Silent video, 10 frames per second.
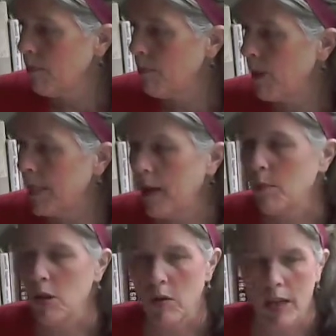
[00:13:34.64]
But then
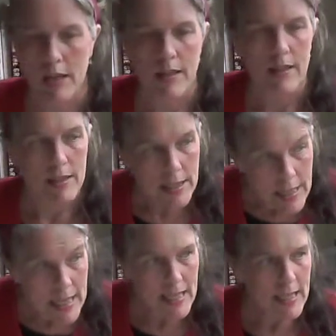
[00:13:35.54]
when you get into the
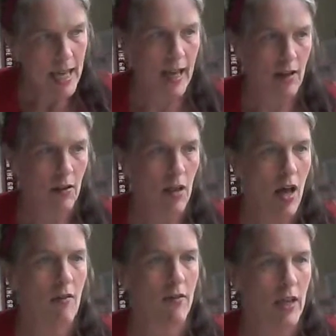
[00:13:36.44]
detail
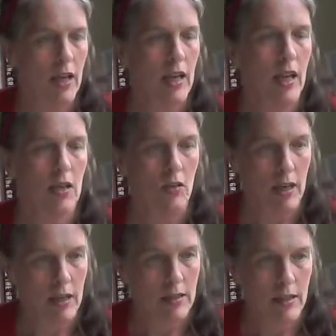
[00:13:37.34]
of it, and you get
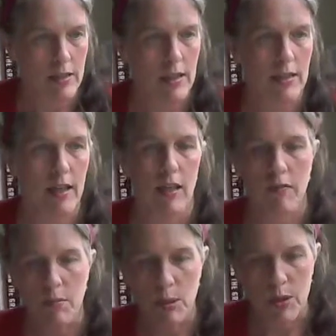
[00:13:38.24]
into the detail of
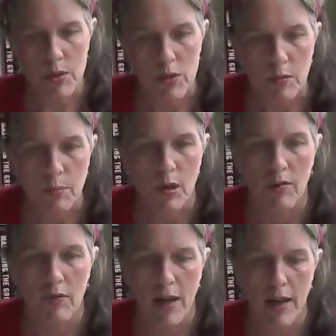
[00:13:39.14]
the personal
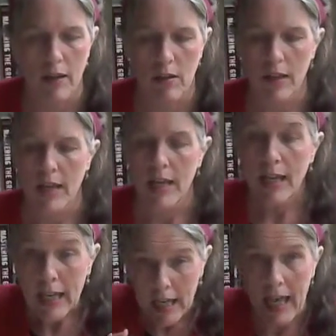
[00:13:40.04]
profile,
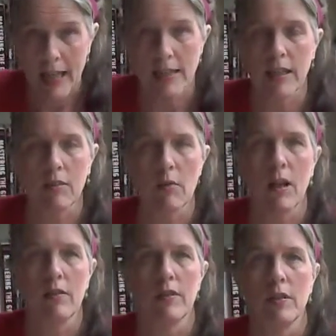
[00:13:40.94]
connecting in
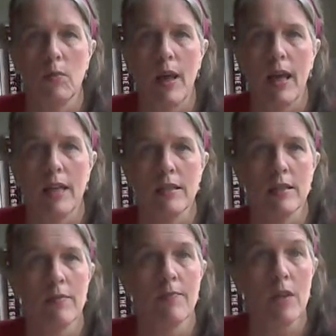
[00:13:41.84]
relevant
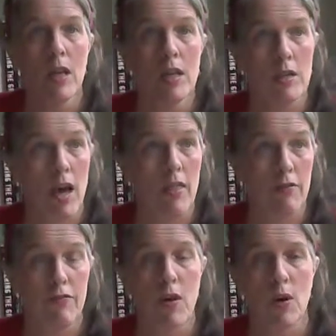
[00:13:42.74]
ways to other
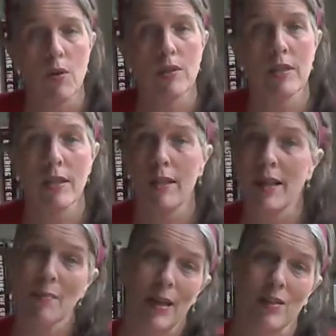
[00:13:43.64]
folks,
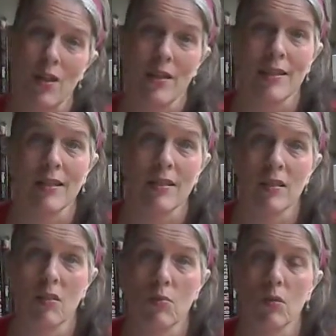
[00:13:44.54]
then it makes all the sense in
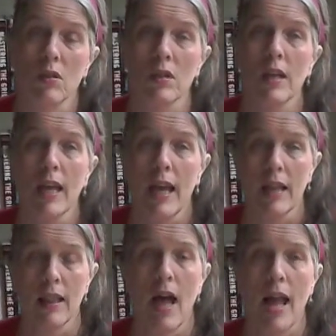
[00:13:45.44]
the world.
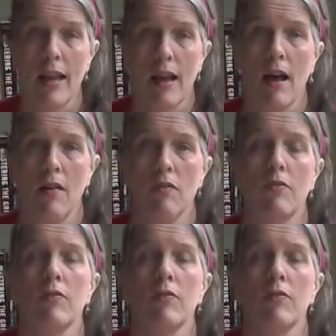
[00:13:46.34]
In light of